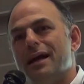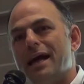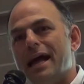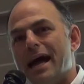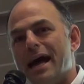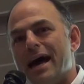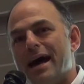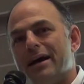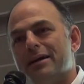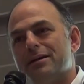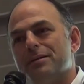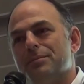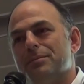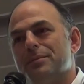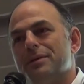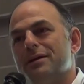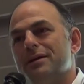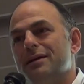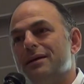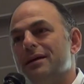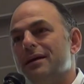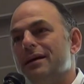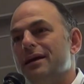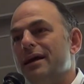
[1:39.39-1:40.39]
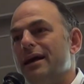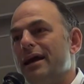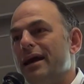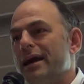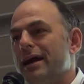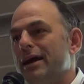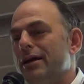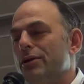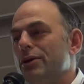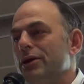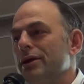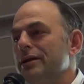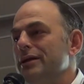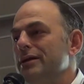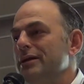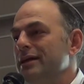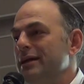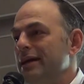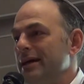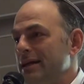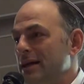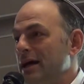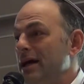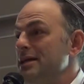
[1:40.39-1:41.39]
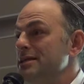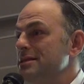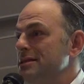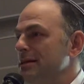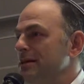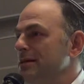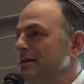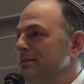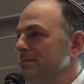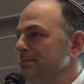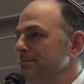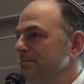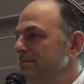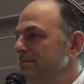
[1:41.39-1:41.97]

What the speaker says: Adam, Aaron, and Isaac.